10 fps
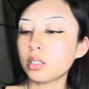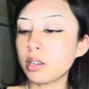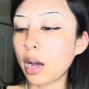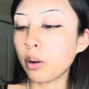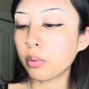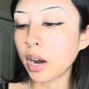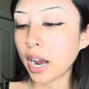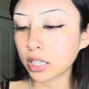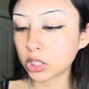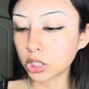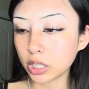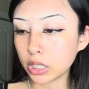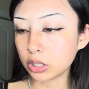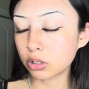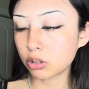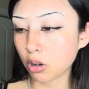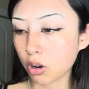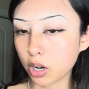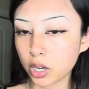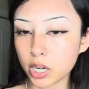So now we're actually gonna
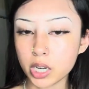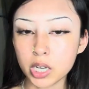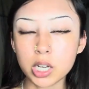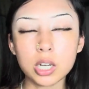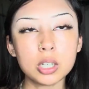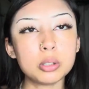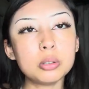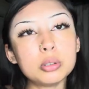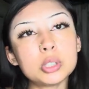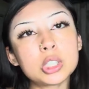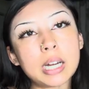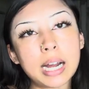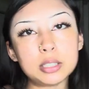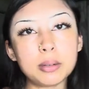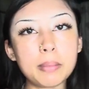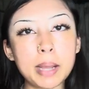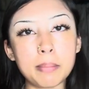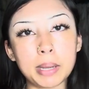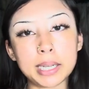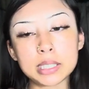start. Ooh, should I do my
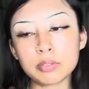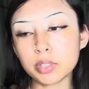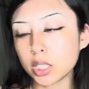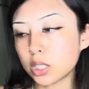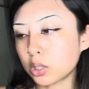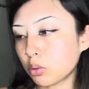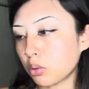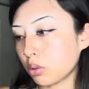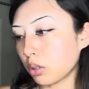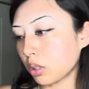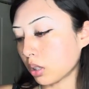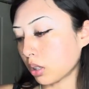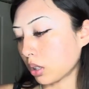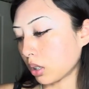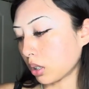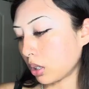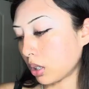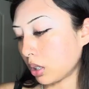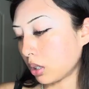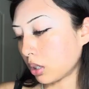base first or
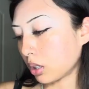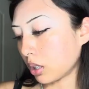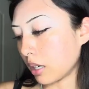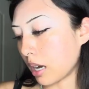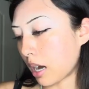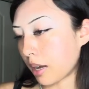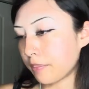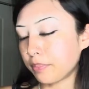nah?